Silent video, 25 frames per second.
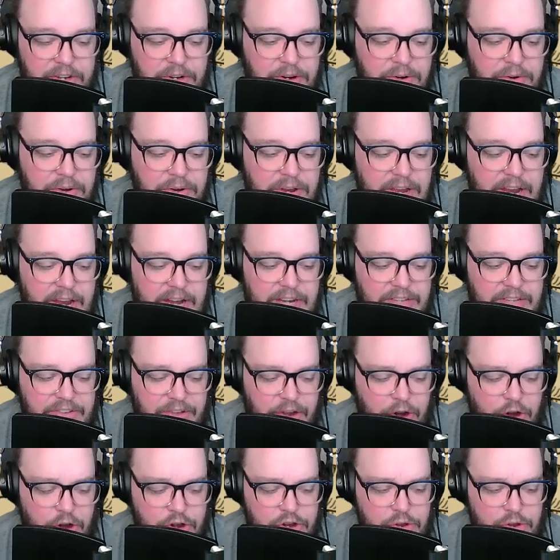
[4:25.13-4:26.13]
And he's
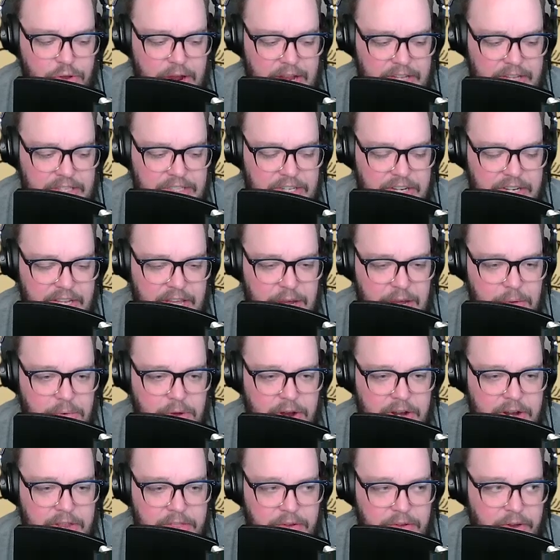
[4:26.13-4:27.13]
like, aren't you guys gonna get
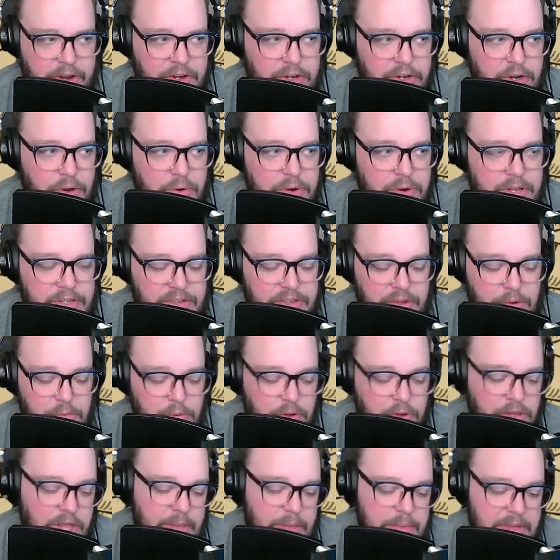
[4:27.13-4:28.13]
one? And they're like, no. He's like,
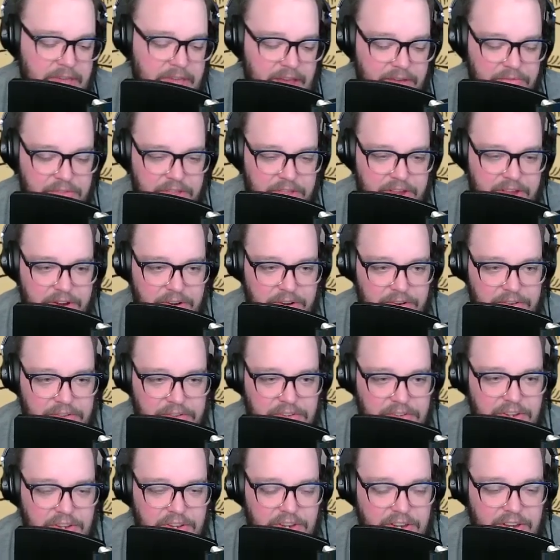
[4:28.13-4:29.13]
well, let me have
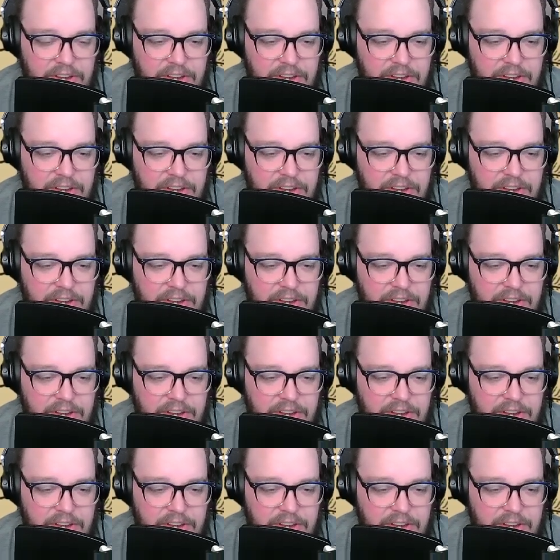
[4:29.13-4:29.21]
theirs.